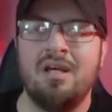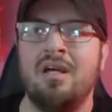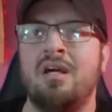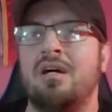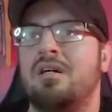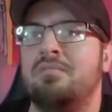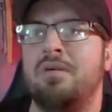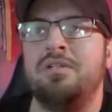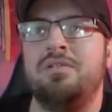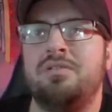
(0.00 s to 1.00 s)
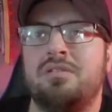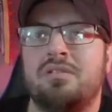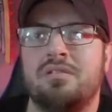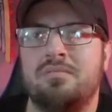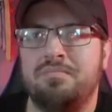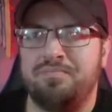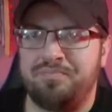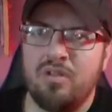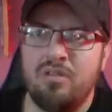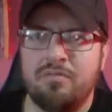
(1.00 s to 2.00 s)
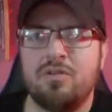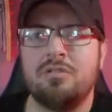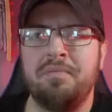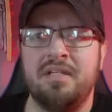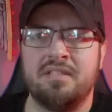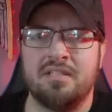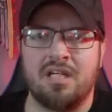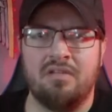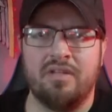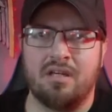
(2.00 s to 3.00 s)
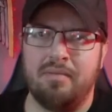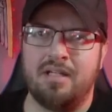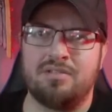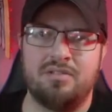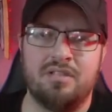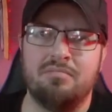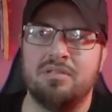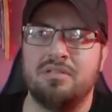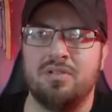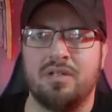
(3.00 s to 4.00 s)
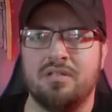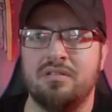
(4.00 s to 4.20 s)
I used the first piece as kind of like a master template, so I could